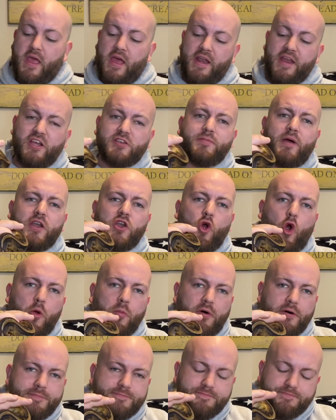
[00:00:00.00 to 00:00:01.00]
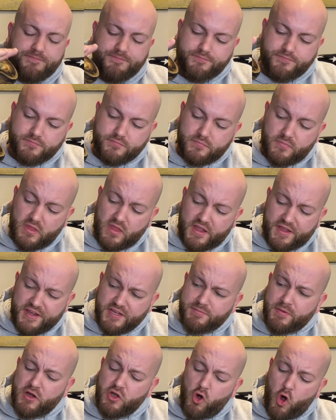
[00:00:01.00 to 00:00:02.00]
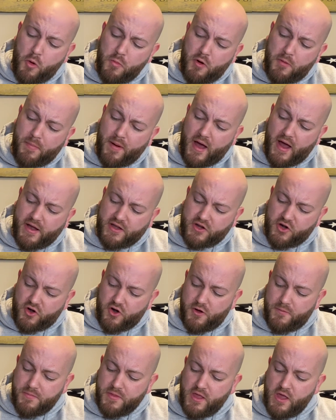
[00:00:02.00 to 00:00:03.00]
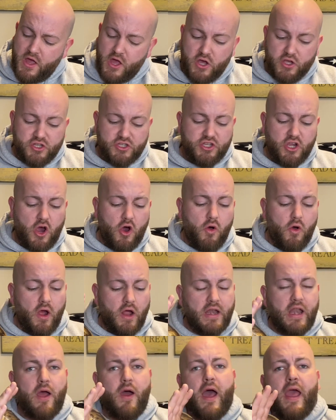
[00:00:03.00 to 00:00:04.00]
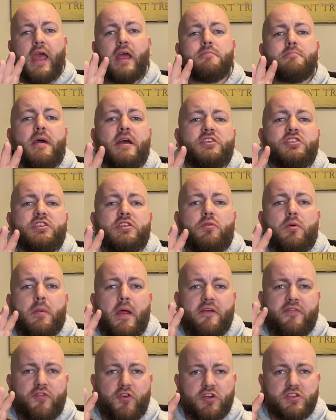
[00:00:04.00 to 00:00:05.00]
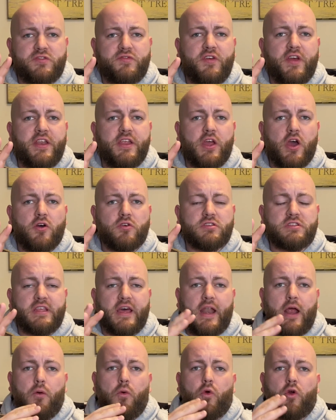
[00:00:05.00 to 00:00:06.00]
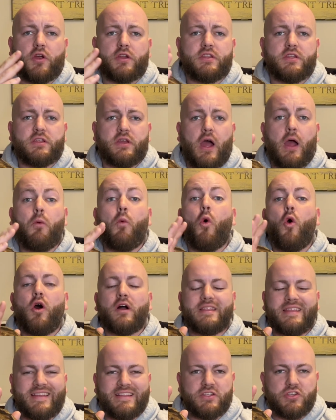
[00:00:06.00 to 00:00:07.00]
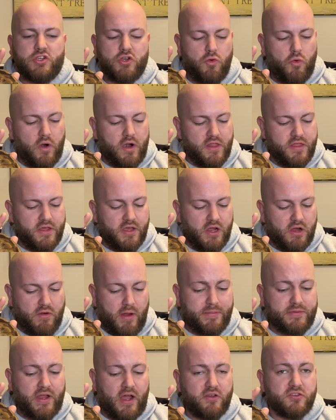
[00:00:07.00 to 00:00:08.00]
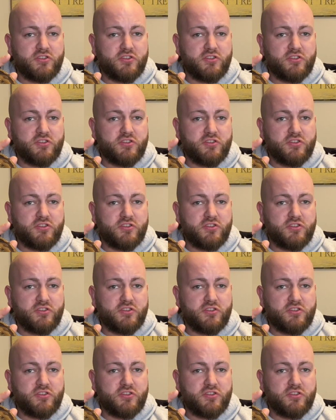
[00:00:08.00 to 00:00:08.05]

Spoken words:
And here's my normal. Here's my normal pied girl. So now I had mentioned in one of my first videos that I walked into one of the reptile